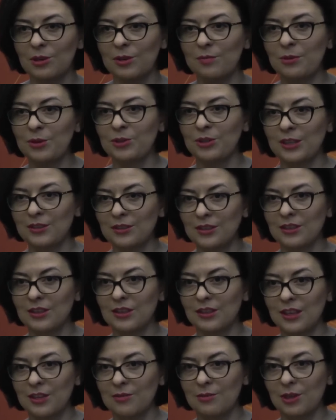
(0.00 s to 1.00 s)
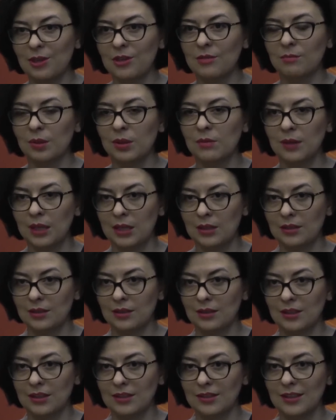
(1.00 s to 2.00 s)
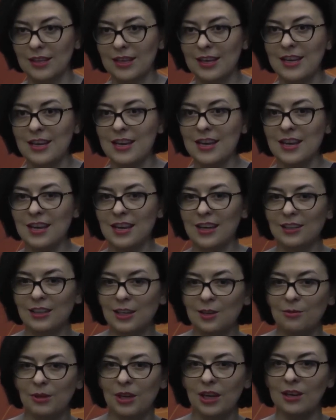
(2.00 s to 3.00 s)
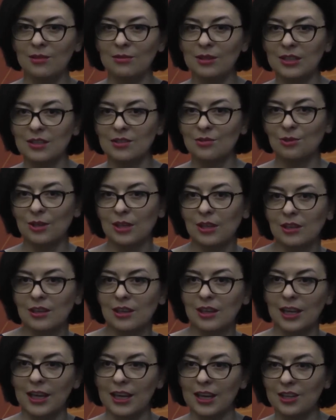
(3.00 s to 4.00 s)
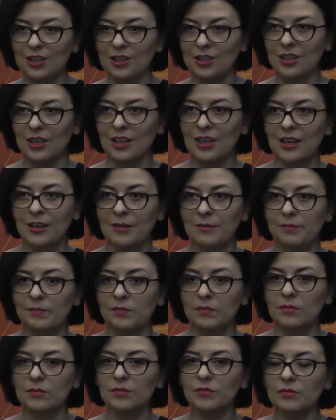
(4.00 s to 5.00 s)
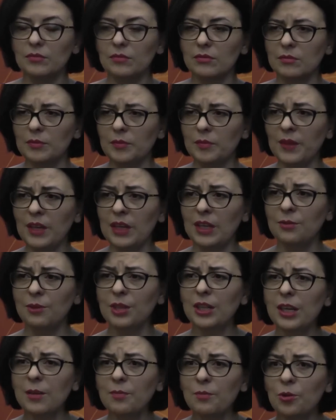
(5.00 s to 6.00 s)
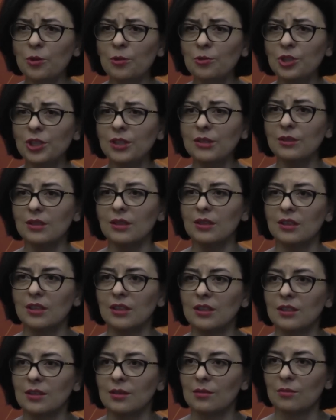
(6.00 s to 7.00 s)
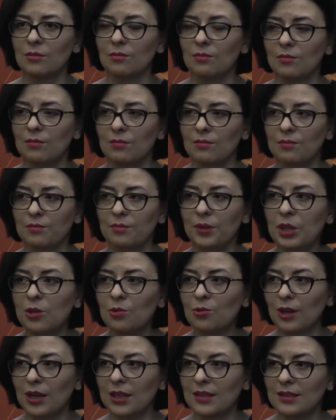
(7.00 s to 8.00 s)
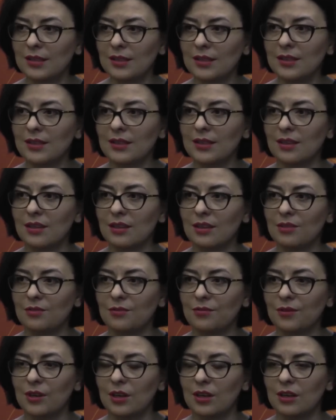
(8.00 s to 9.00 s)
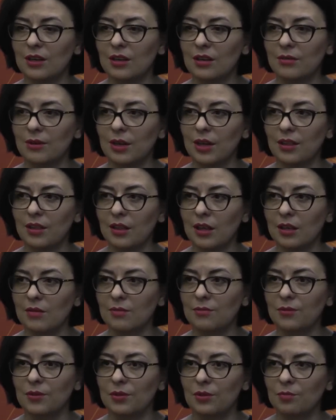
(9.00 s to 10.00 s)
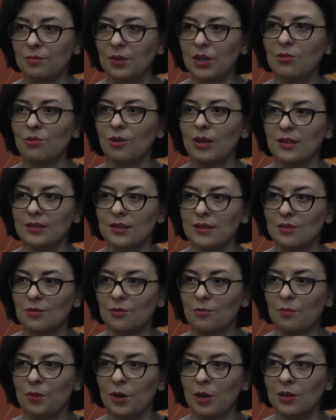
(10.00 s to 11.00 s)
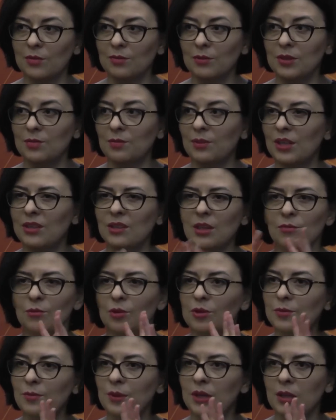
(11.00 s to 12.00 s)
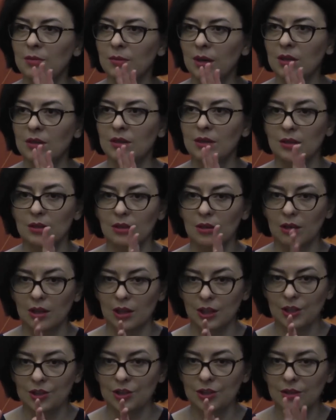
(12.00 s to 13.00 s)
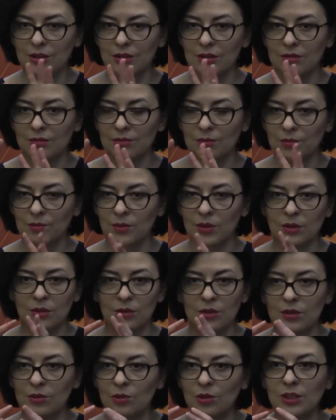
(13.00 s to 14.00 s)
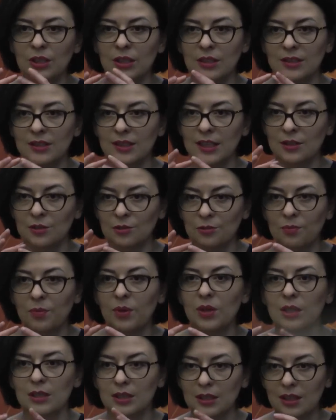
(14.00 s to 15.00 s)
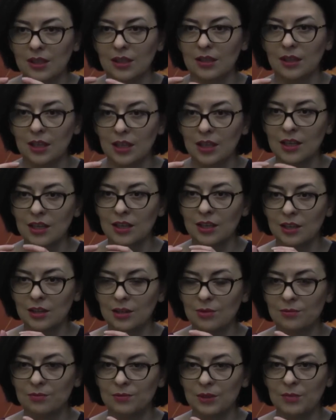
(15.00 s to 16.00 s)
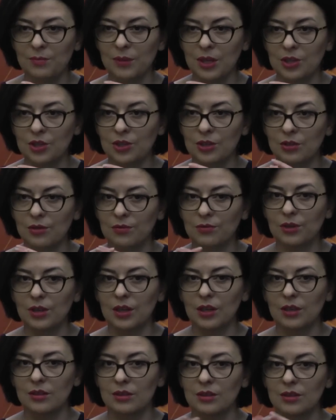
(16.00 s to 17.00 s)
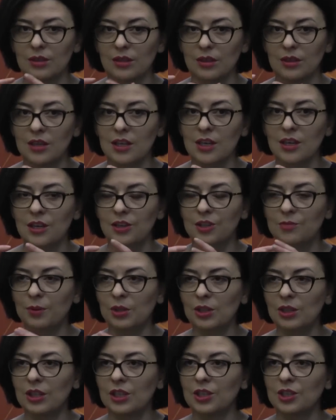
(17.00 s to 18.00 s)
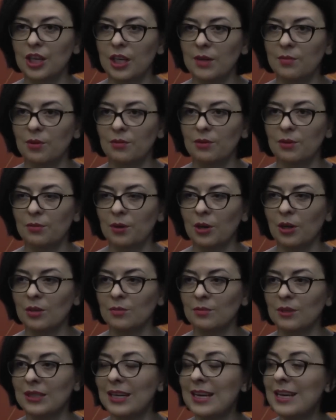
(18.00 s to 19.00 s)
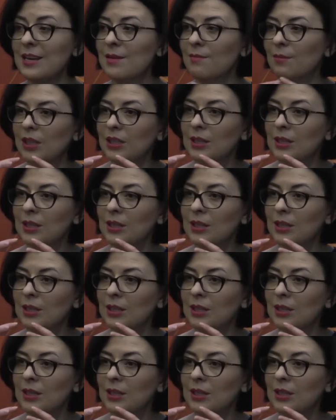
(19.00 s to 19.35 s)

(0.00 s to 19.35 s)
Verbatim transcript: pretending that they were implementing this. And now we have this real clash. And we are approaching a big crisis of, uh, I think, a big crisis of parliament, and I'm not speaking about the coalition, not in sense of political, you know, dimension of, and uh, political shape of the parliament, but the